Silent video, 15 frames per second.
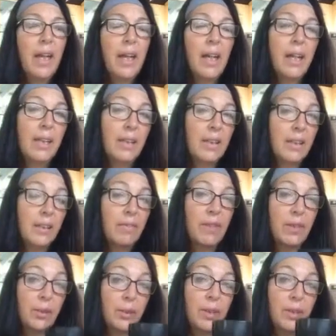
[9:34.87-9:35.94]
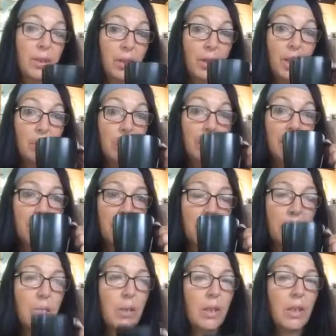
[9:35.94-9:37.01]
And eventually she got
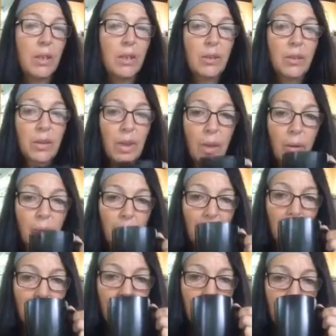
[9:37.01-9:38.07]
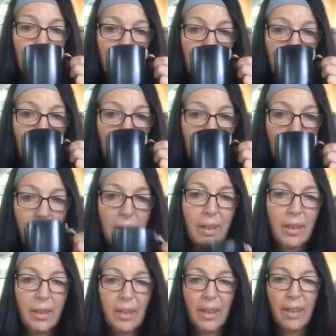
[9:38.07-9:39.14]
pregnant. So,
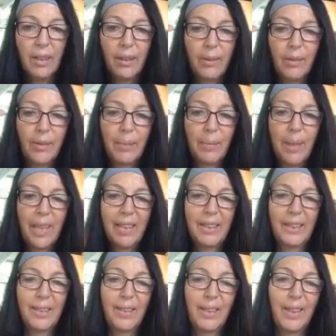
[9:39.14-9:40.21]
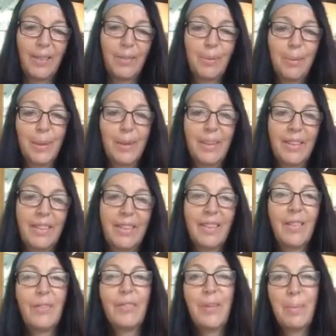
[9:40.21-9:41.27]
hello from Michael Hofferbert
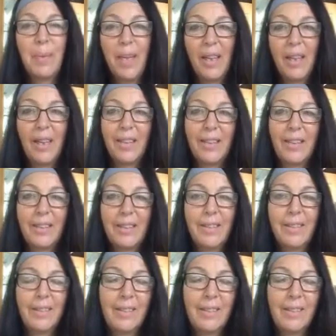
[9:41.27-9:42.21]
from Hana.